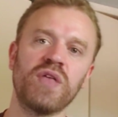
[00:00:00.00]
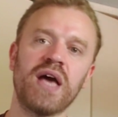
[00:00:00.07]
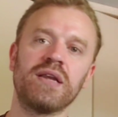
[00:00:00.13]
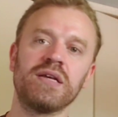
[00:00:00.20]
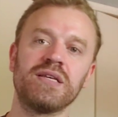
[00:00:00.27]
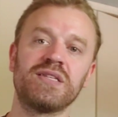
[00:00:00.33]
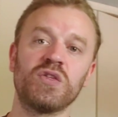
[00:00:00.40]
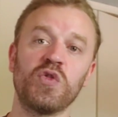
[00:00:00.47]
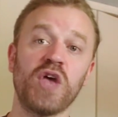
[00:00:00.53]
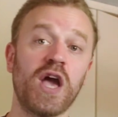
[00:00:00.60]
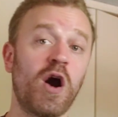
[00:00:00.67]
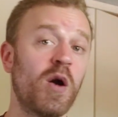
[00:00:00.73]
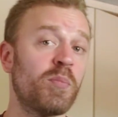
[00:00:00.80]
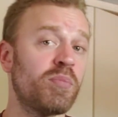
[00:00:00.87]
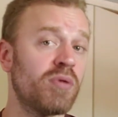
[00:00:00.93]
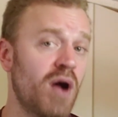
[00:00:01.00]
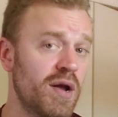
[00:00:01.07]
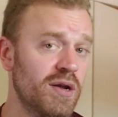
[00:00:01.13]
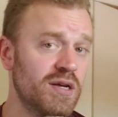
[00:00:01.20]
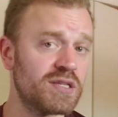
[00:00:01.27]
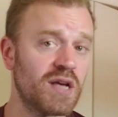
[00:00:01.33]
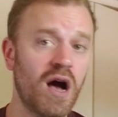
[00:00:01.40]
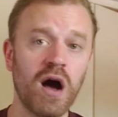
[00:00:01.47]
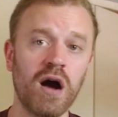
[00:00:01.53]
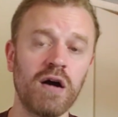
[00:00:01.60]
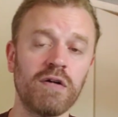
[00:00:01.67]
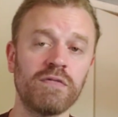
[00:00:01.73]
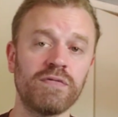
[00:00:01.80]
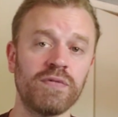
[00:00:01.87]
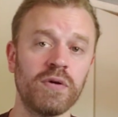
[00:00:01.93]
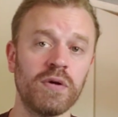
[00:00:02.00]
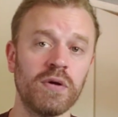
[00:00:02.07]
That is, they are products of